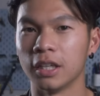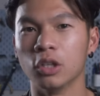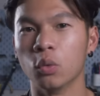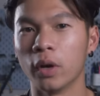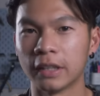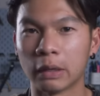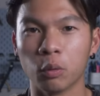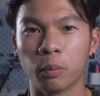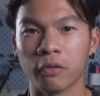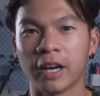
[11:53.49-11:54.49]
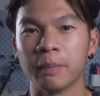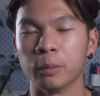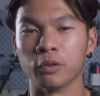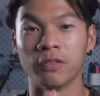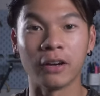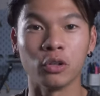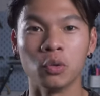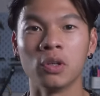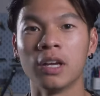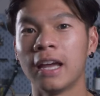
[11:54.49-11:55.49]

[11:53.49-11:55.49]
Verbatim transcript: in a way that will provide people value,